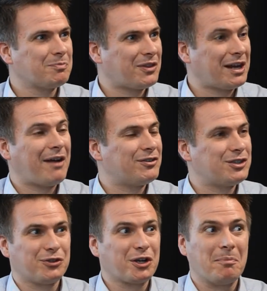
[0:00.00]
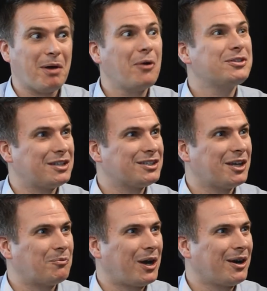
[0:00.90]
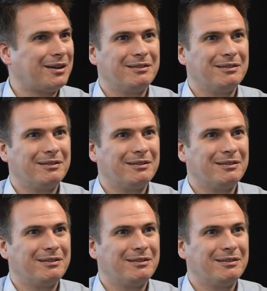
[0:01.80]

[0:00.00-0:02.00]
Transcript: but then obviously they're going to post it somewhere.